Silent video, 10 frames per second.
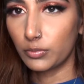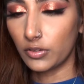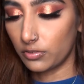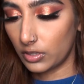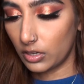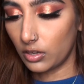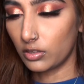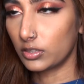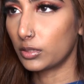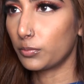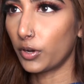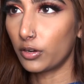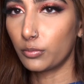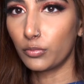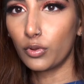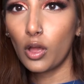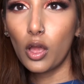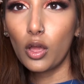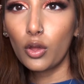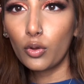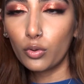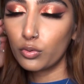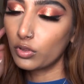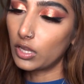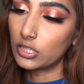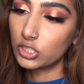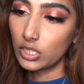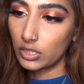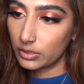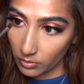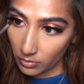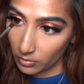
buff that on the bottom lash line.